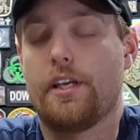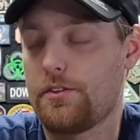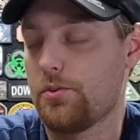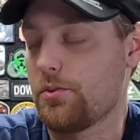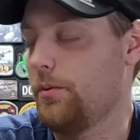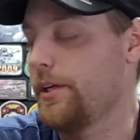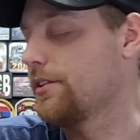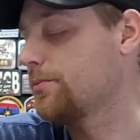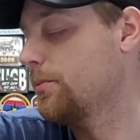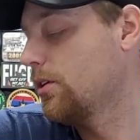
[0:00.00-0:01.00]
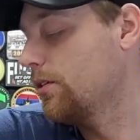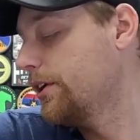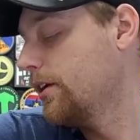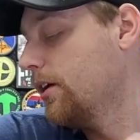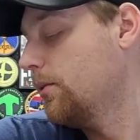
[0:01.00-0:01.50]
as usual. Oh, wait, there's more over
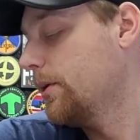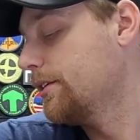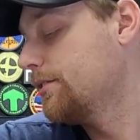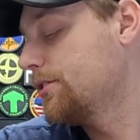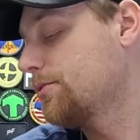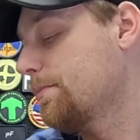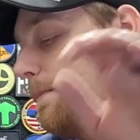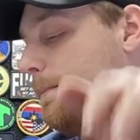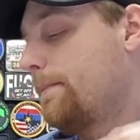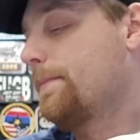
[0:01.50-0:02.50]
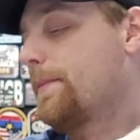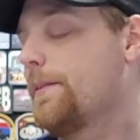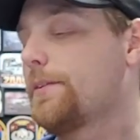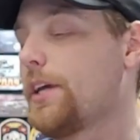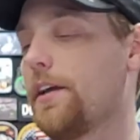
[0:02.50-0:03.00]
here. Oh, wait, just...
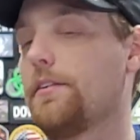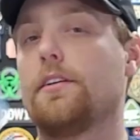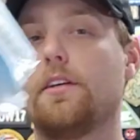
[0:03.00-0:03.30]
Okay.